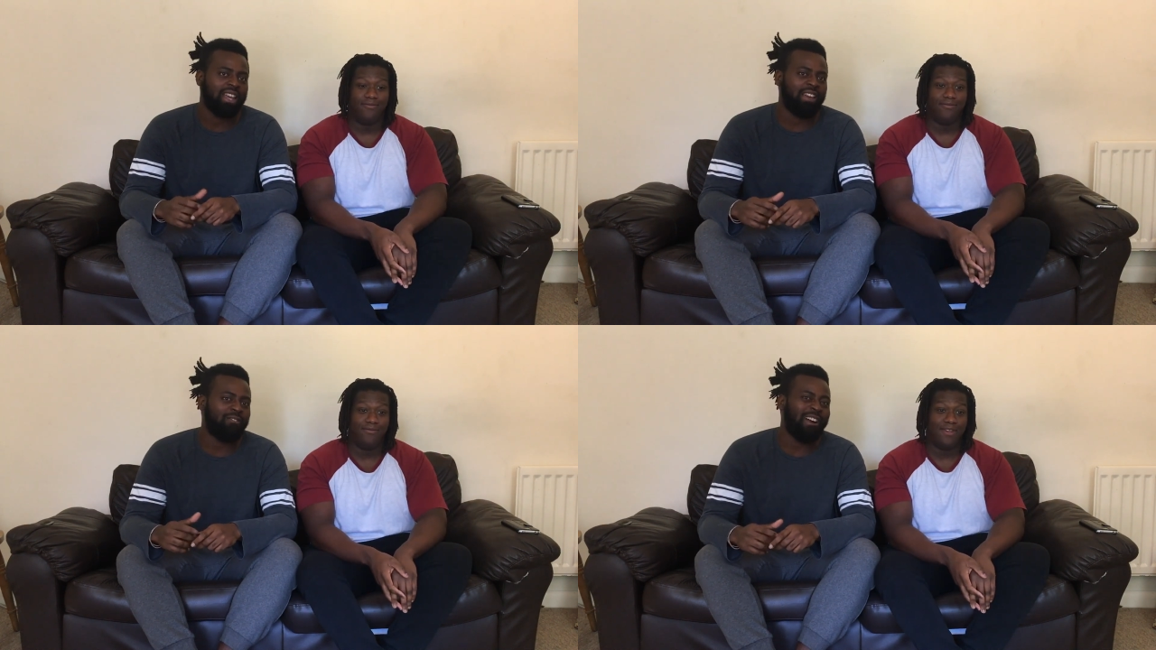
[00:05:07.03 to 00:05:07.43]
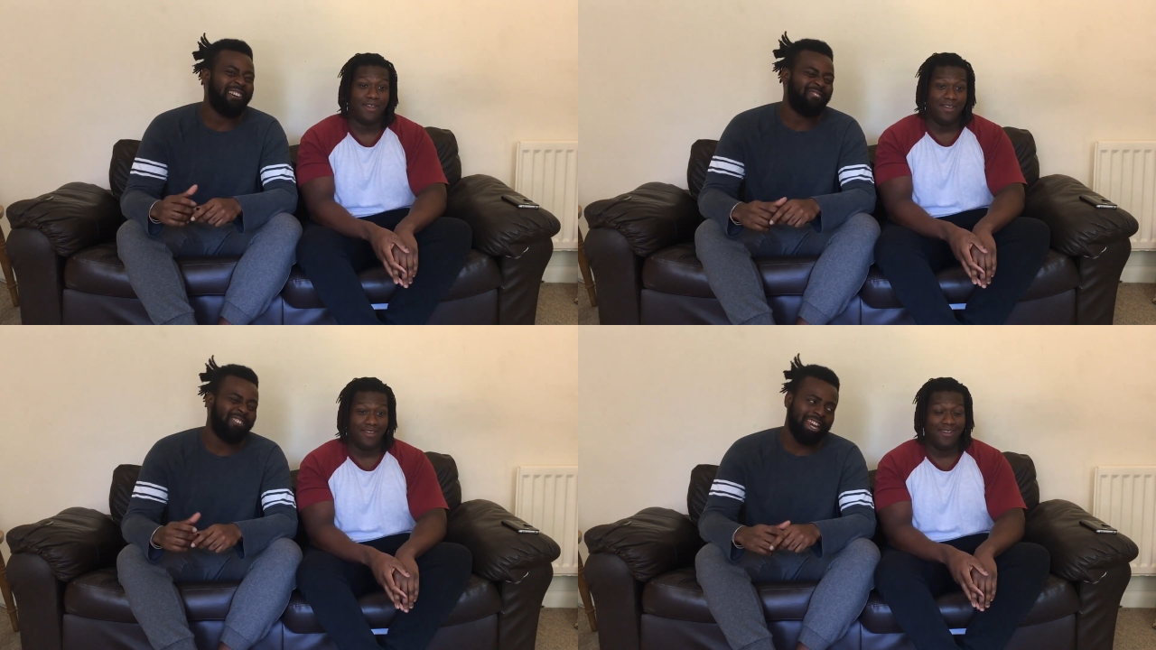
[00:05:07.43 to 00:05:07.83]
Speaker 1: If
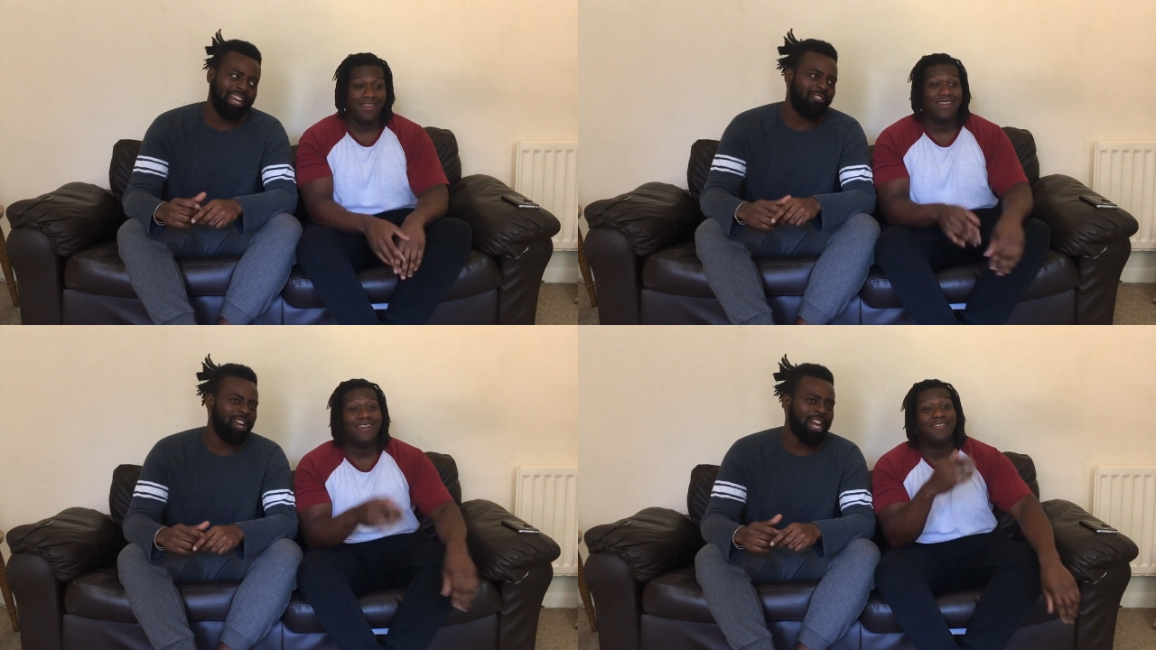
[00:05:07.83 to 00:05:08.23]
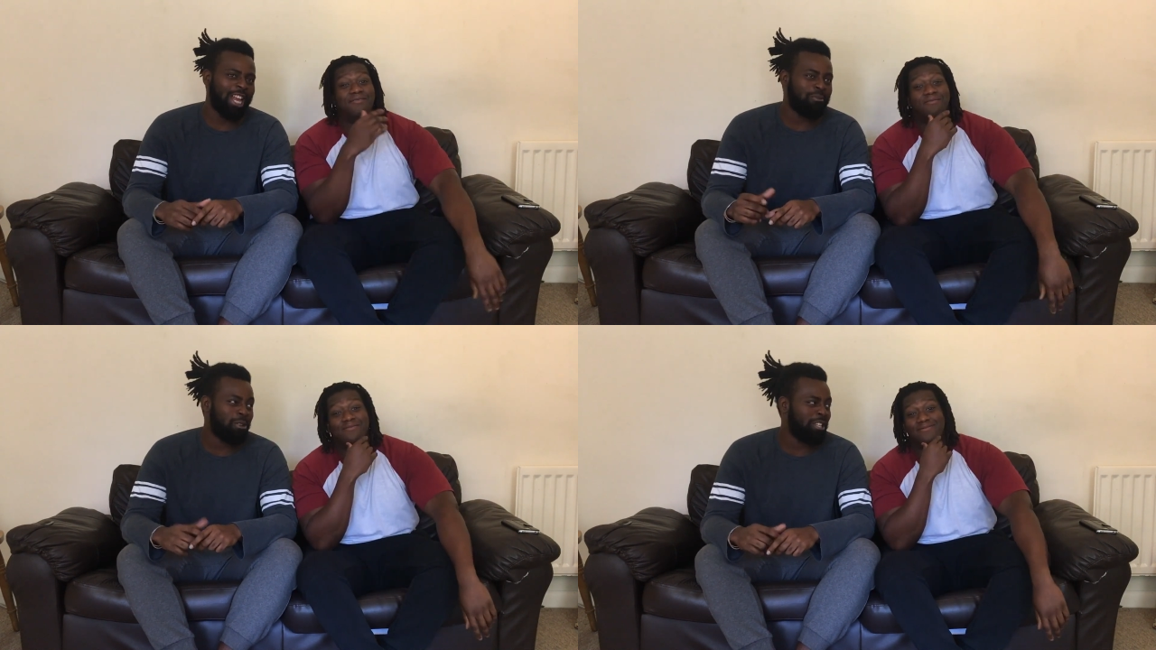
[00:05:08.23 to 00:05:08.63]
I really really
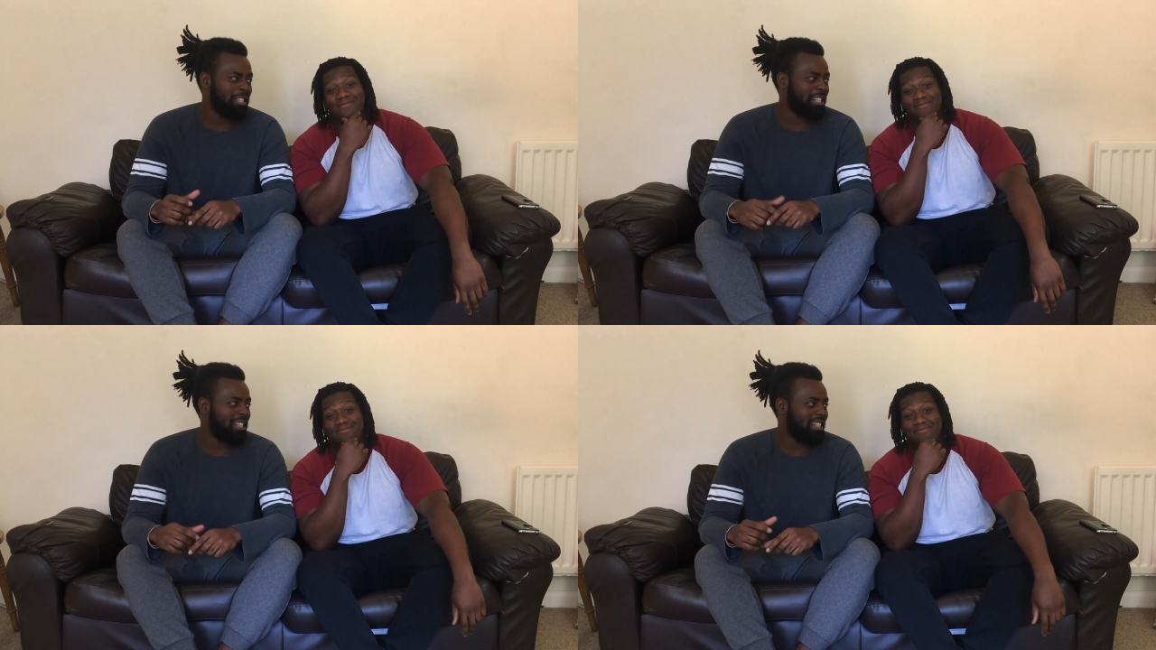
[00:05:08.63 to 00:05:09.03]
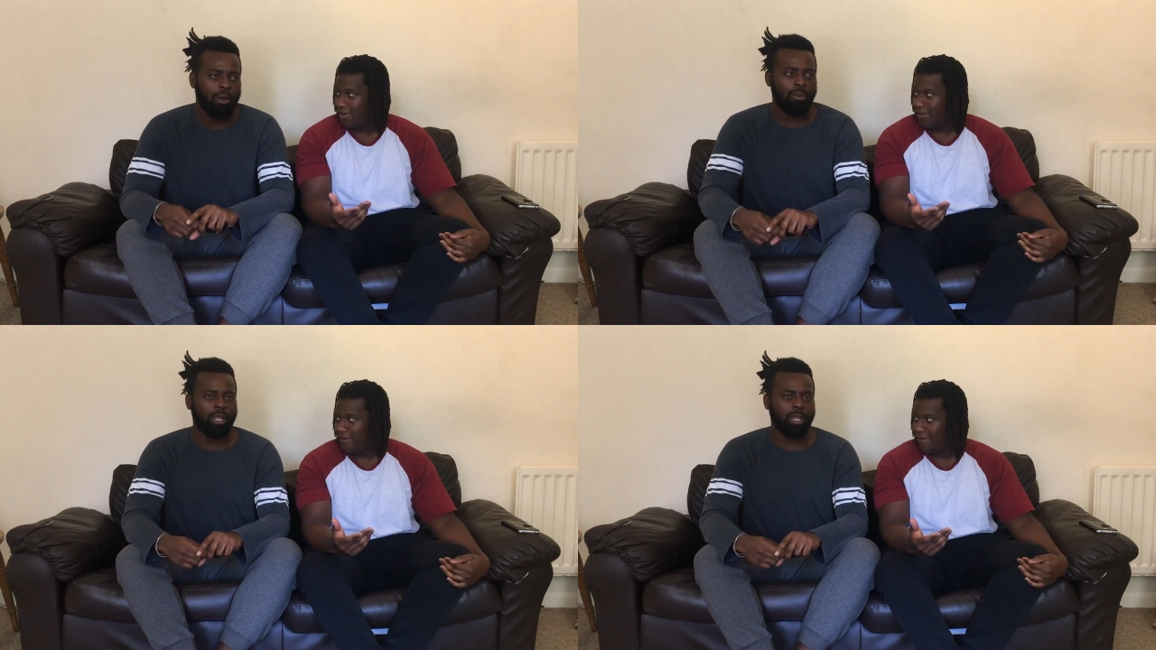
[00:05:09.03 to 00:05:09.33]
like that person, isn't it?